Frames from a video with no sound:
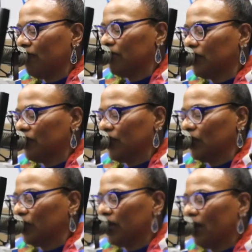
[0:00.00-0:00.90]
atmosphere
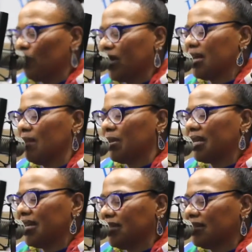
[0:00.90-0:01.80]
lord god we come
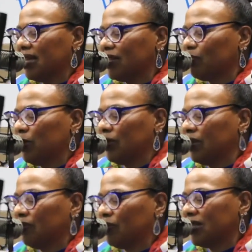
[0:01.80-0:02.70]
against that spirit
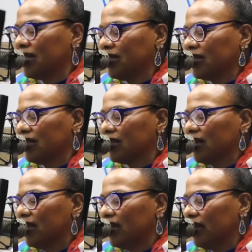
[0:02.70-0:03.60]
of resistance
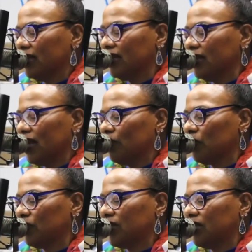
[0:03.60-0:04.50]
in the name
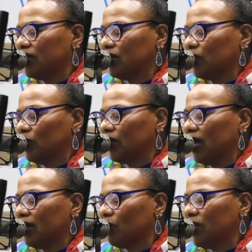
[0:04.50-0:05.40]
of jesus lord
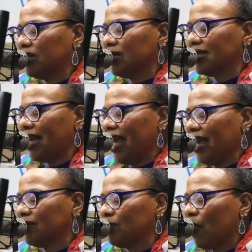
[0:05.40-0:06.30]
god and we just
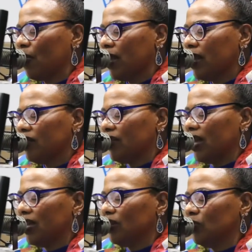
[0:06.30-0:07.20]
ask
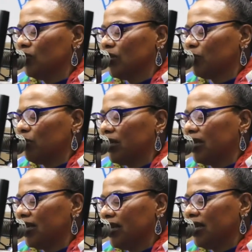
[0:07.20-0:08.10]
that you just
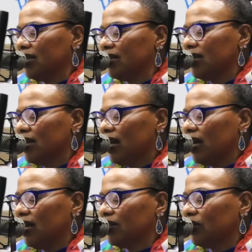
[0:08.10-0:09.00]
begin
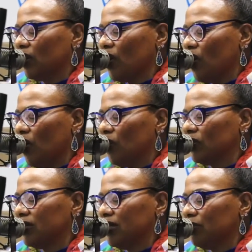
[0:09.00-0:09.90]
uh, to
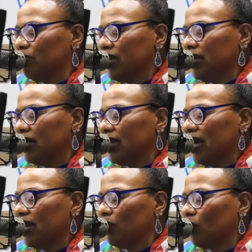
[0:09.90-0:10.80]
cause these men
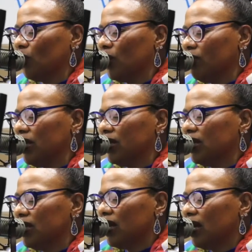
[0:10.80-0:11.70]
and women
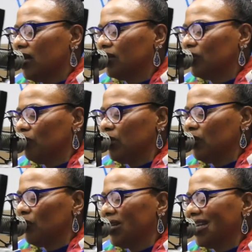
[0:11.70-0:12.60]
uh, to be
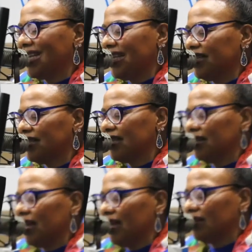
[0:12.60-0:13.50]
released
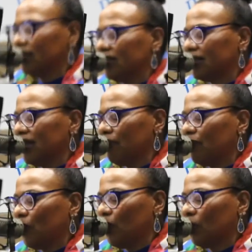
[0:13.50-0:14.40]
and, and to step
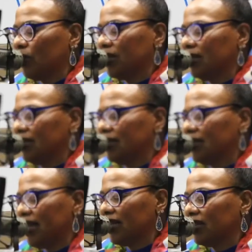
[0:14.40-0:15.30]
forward and to
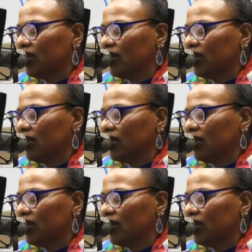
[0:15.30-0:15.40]
take